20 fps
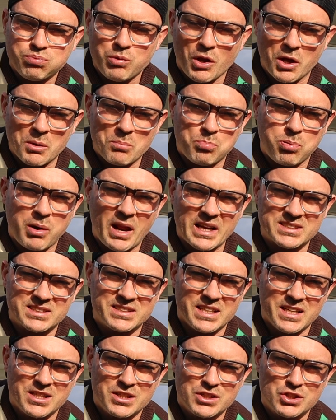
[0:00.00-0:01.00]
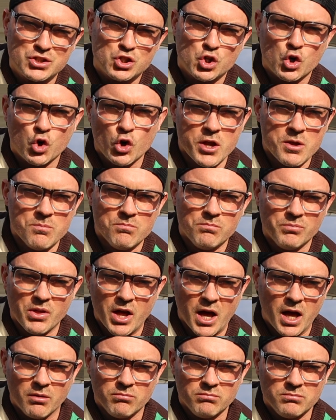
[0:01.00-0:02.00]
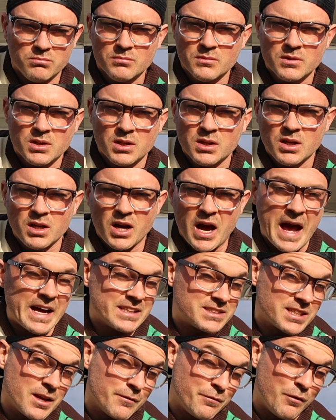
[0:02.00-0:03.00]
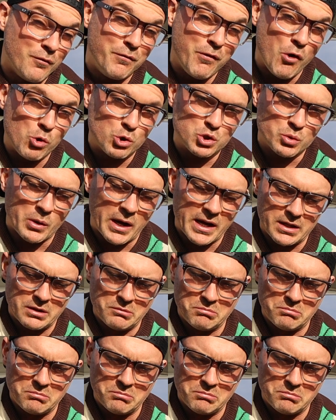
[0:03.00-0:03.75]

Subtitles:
like plastic trim that I had to get from Volkswagen